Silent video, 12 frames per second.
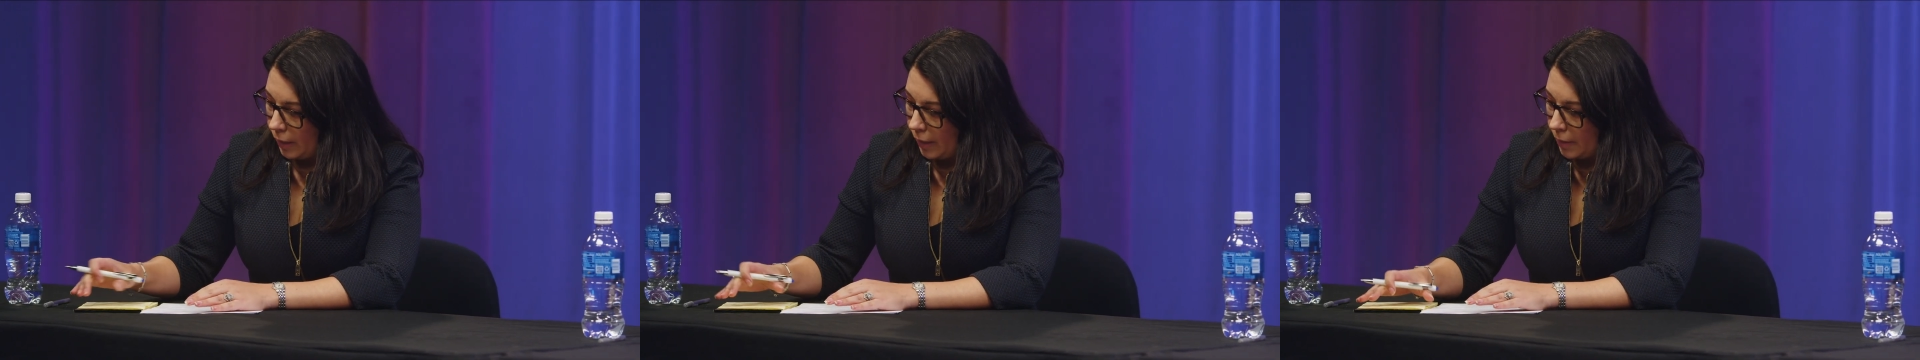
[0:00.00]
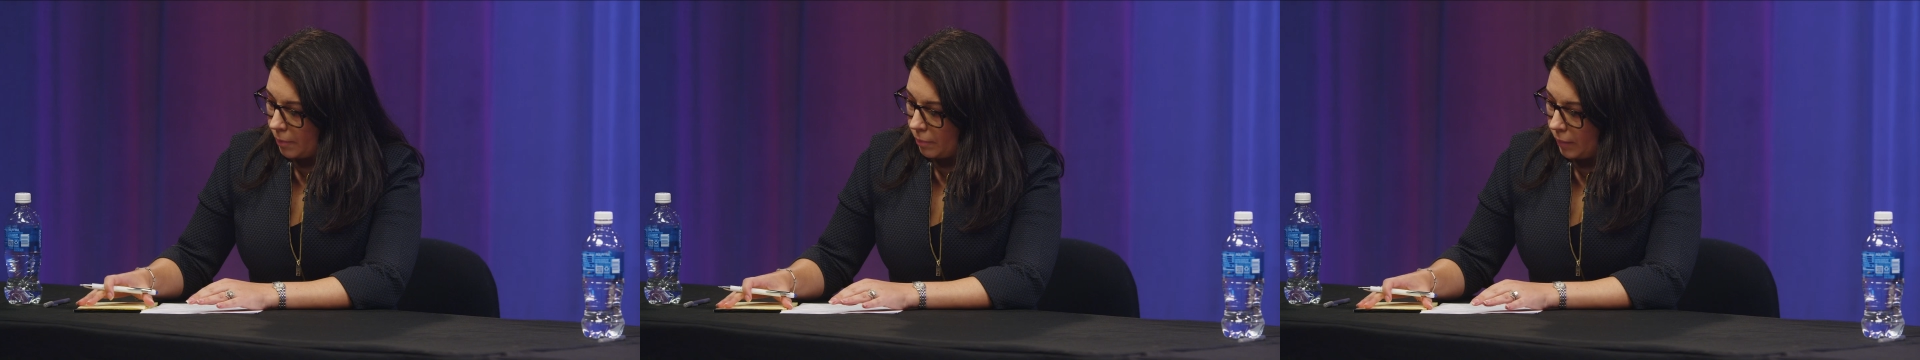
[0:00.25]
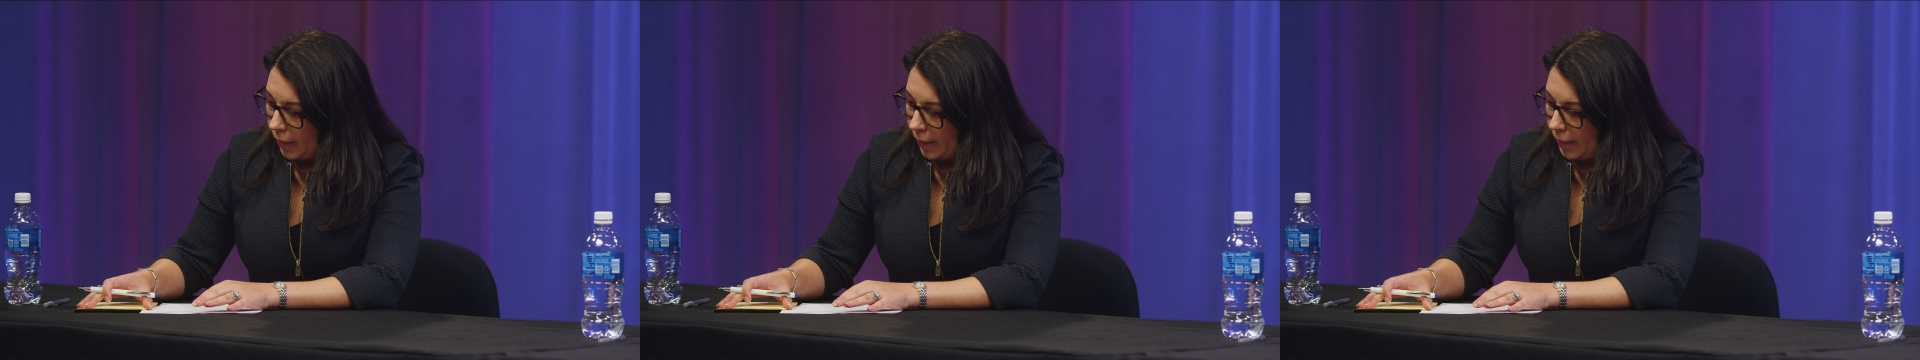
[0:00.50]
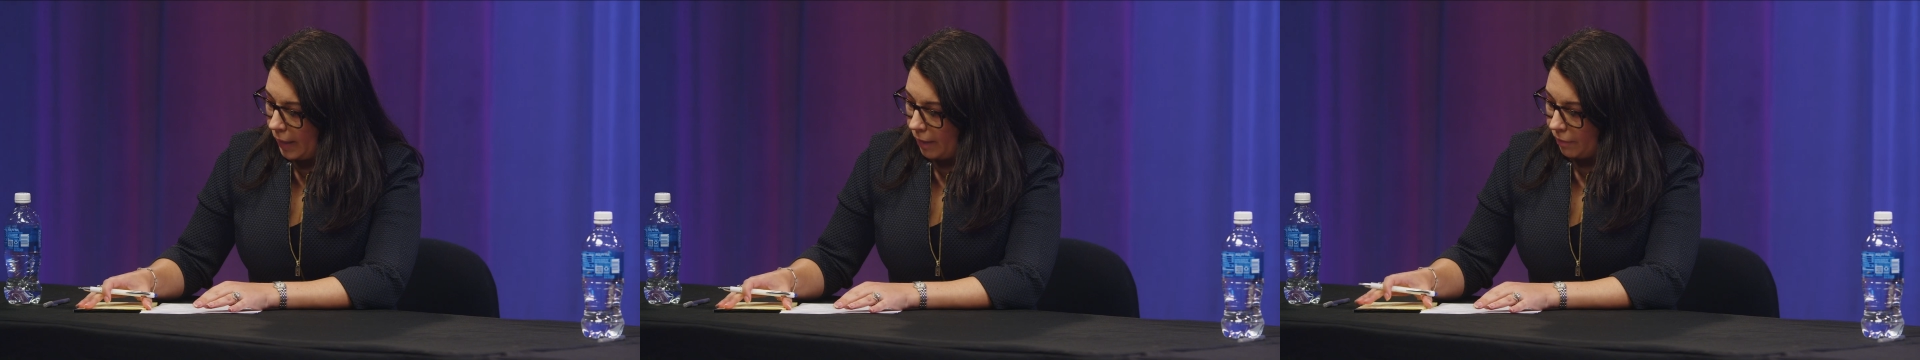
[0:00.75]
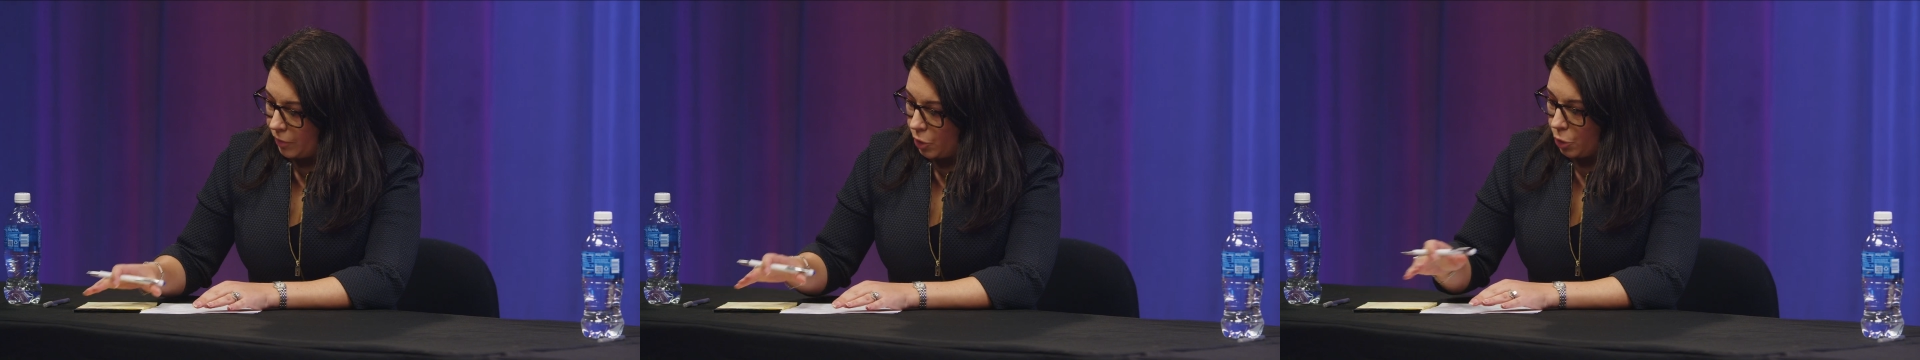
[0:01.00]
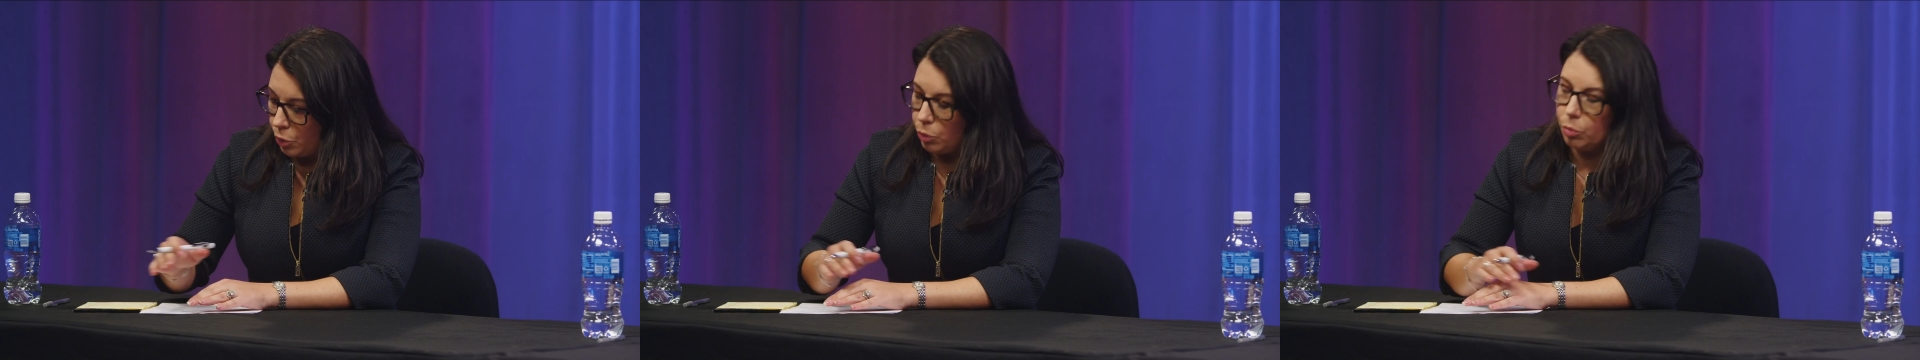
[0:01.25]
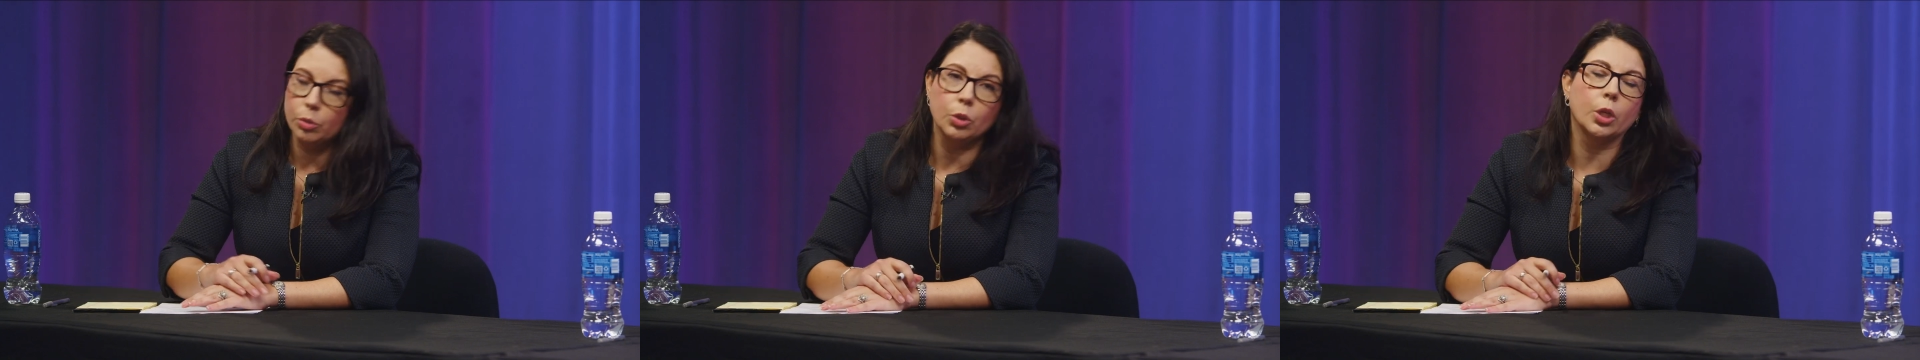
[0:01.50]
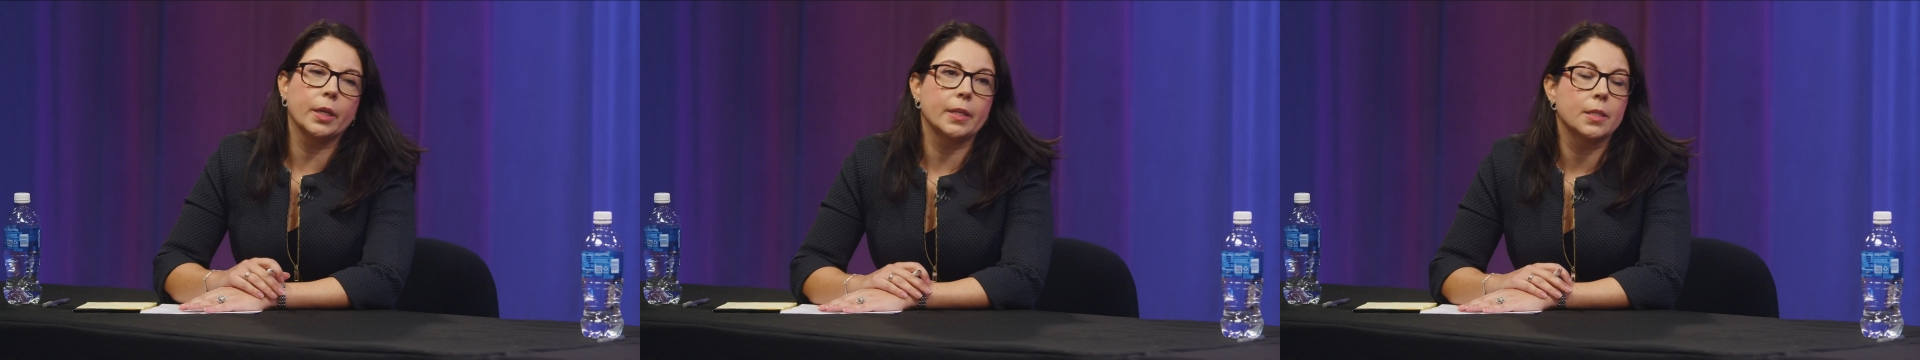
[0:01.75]
I'd have to
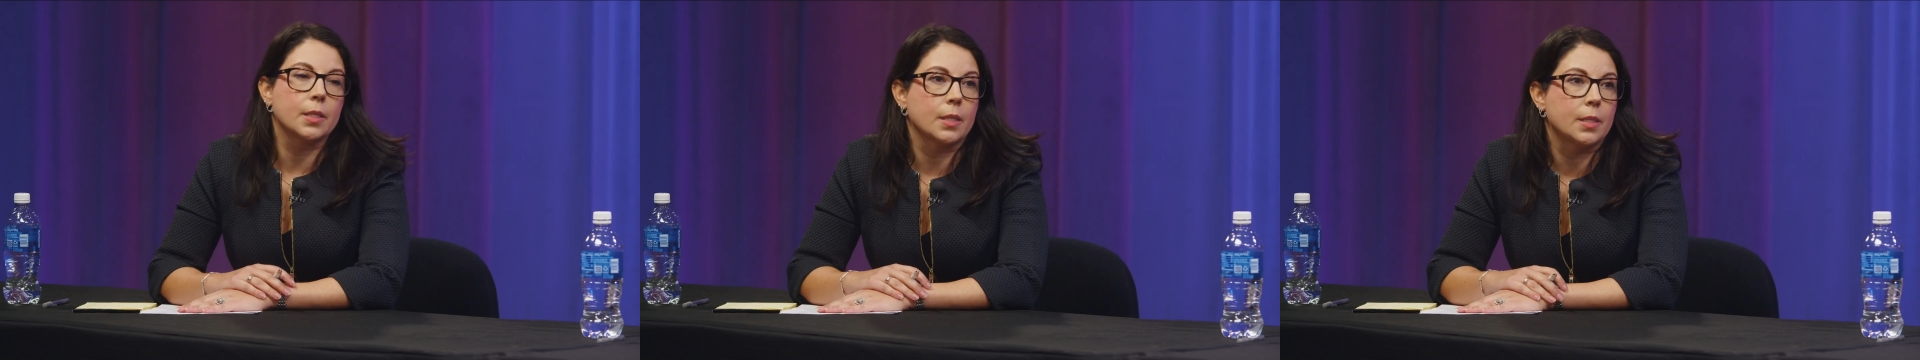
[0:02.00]
look in to